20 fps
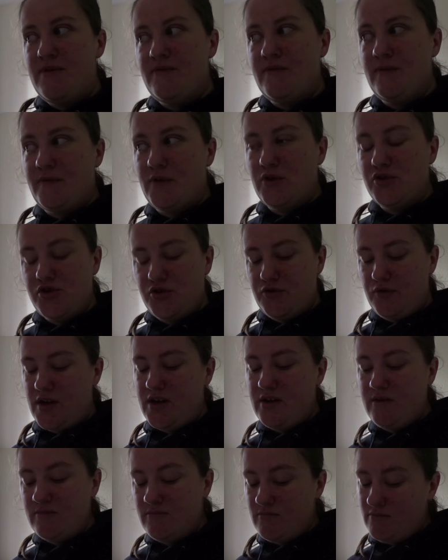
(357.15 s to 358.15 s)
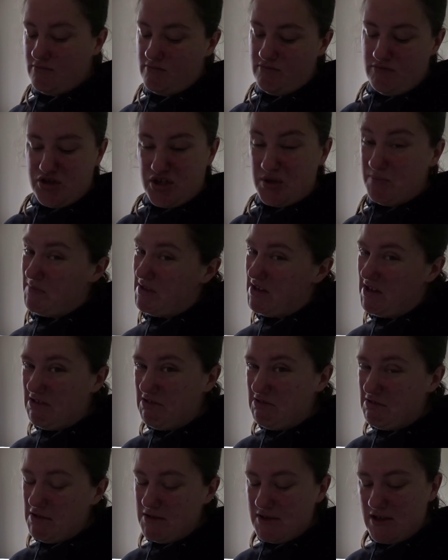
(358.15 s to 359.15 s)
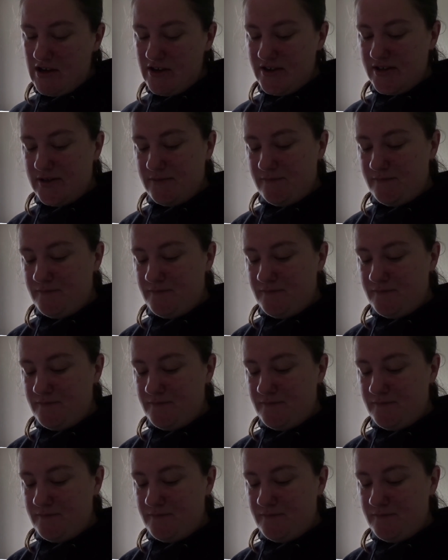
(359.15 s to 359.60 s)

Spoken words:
for fostering. Something along those lines.